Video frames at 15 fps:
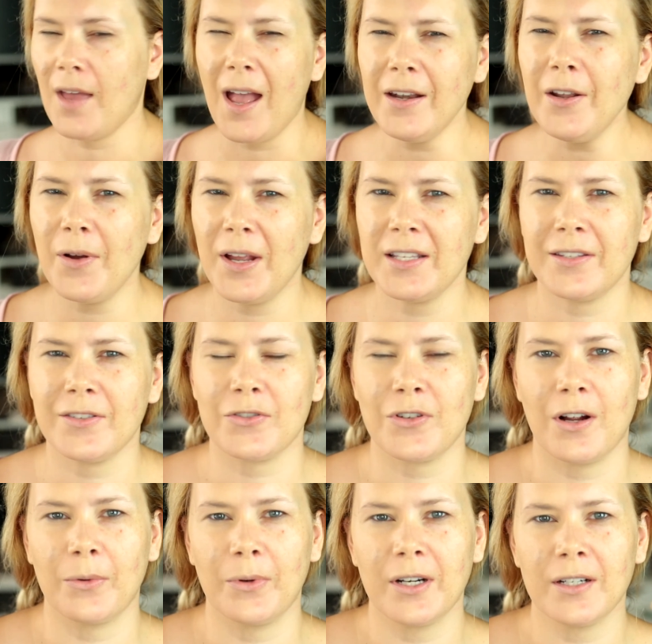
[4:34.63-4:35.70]
I know hate's a
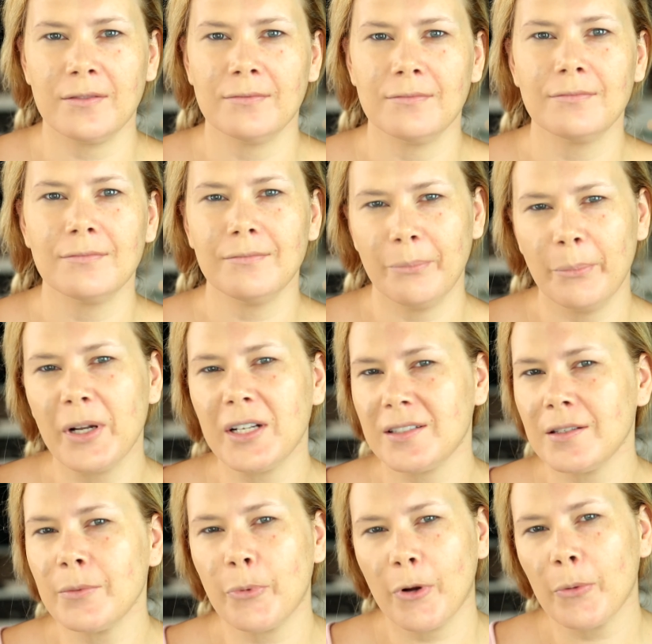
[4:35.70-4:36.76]
strong word, but
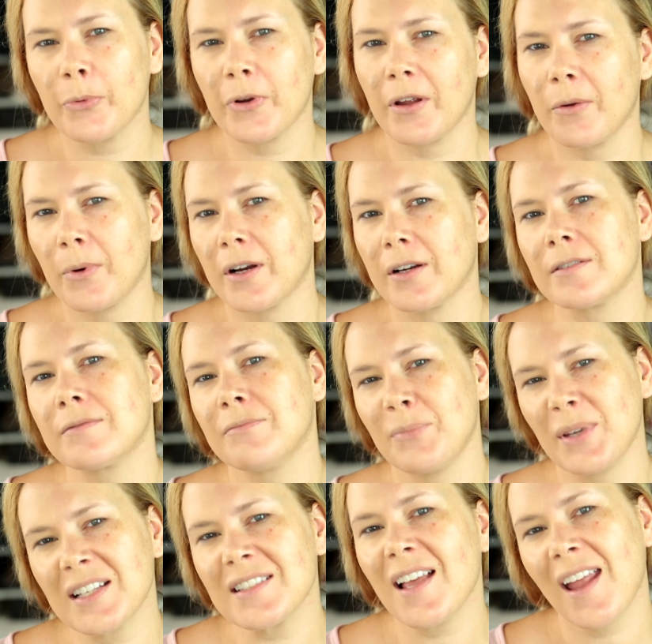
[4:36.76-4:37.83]
it's an appropriate word
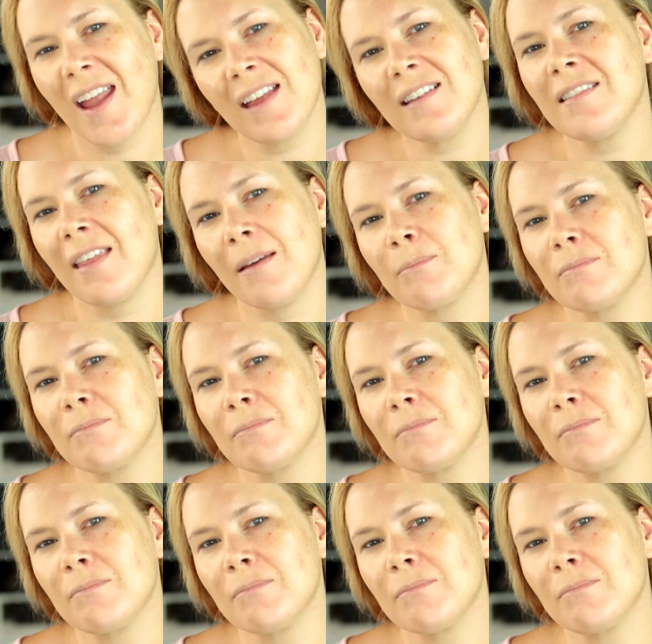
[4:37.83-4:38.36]
because I hate